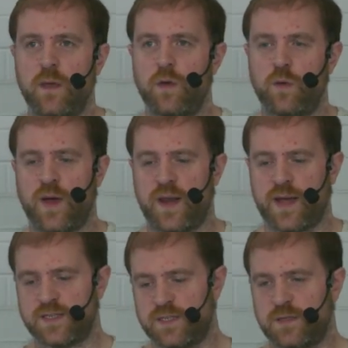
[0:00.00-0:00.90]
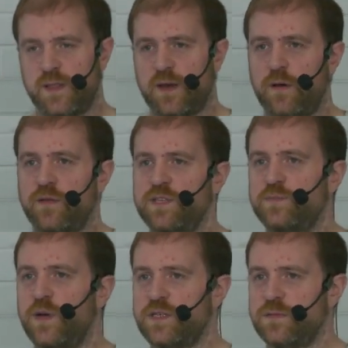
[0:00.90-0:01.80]
Who had access to that? Oh, this
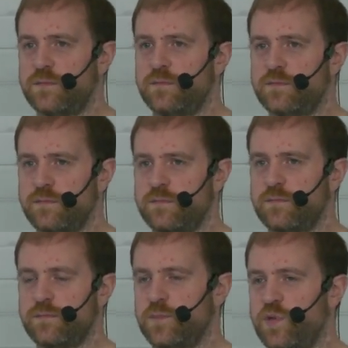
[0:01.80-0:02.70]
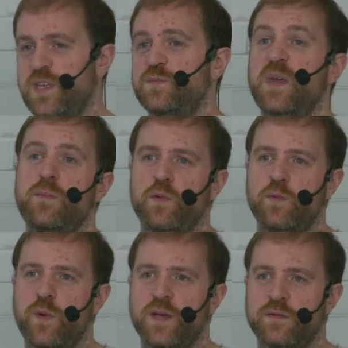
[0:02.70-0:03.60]
person, or these people
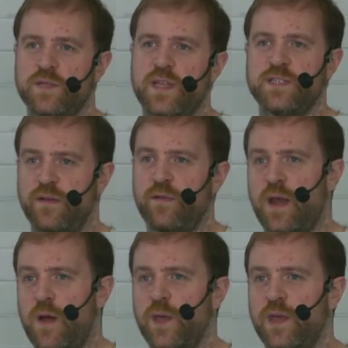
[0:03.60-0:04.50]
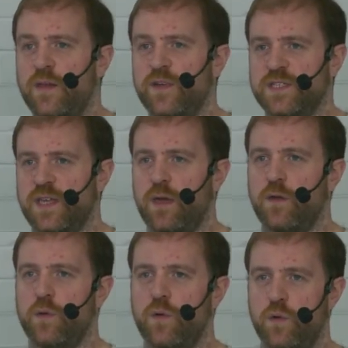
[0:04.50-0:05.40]
went onto that server, and now we can investigate
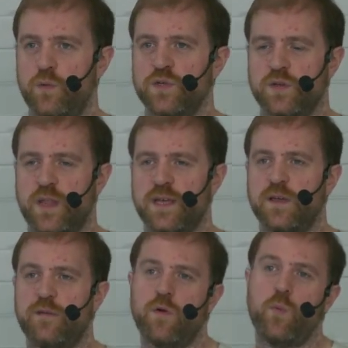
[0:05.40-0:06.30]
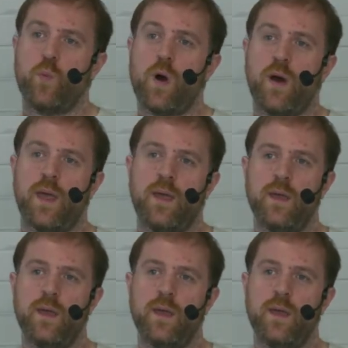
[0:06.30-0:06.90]
who was on that server and why.